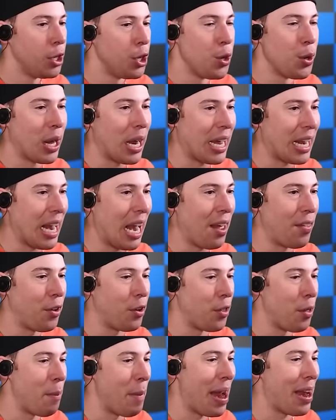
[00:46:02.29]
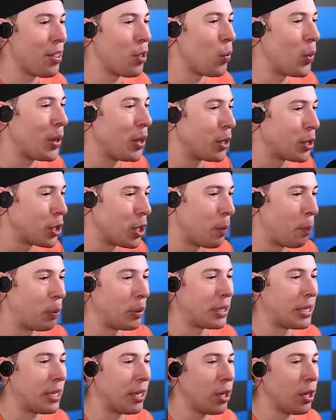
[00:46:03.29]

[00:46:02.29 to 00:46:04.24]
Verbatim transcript: You gotta get out of there. The man in the window is gonna.